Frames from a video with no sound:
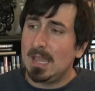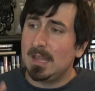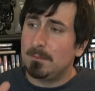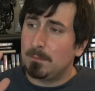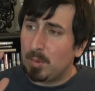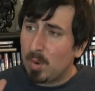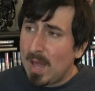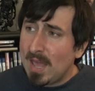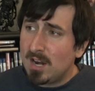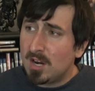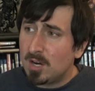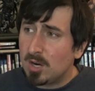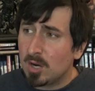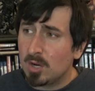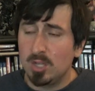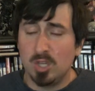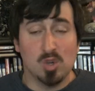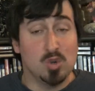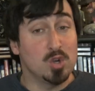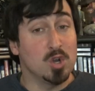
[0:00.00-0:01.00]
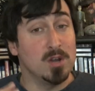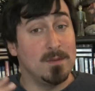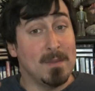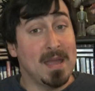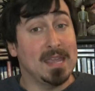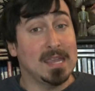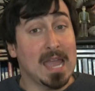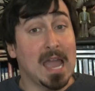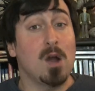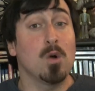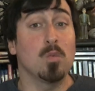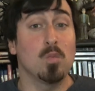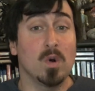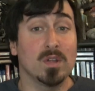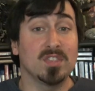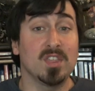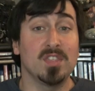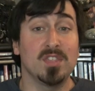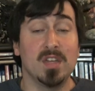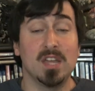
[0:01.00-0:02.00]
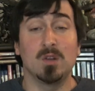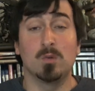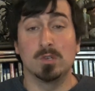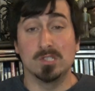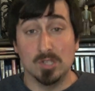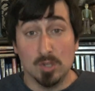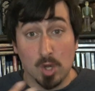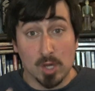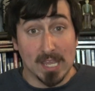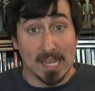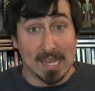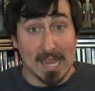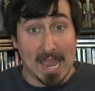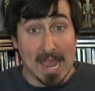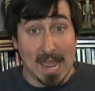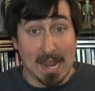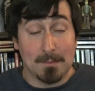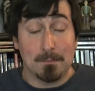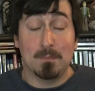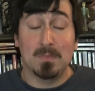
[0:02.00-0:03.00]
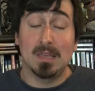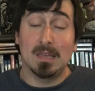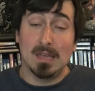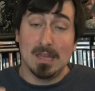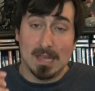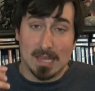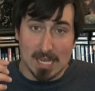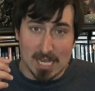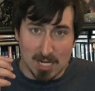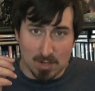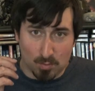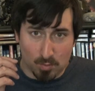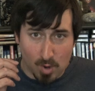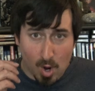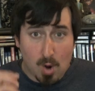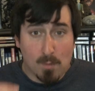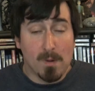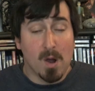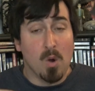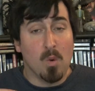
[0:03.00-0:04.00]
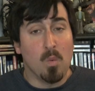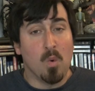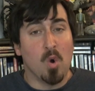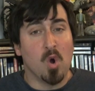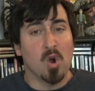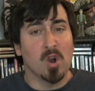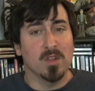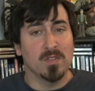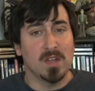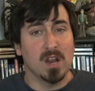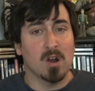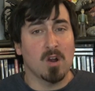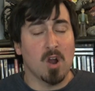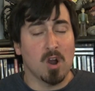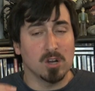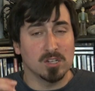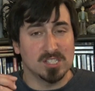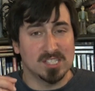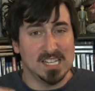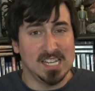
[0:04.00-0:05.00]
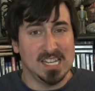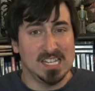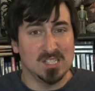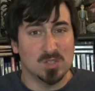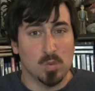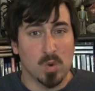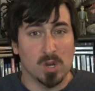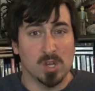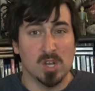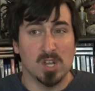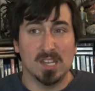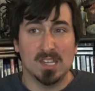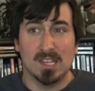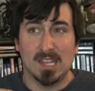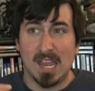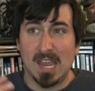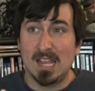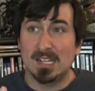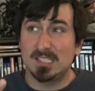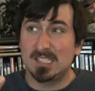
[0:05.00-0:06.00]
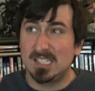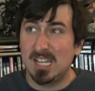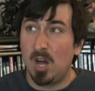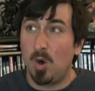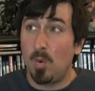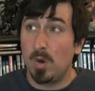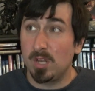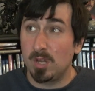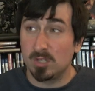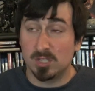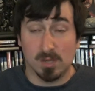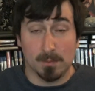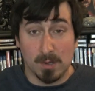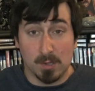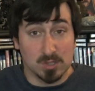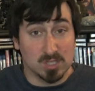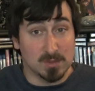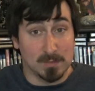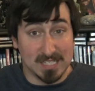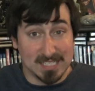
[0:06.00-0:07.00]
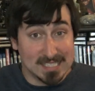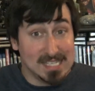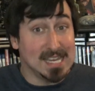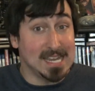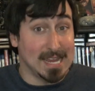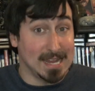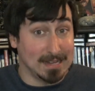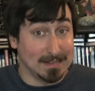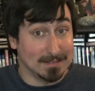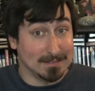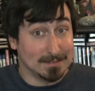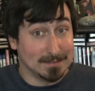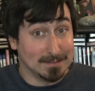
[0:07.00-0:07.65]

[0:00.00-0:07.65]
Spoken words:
In Predator, you could make out what the thing was looking at. In Robowar, there are scenes where you can't tell what you're supposed to be seeing.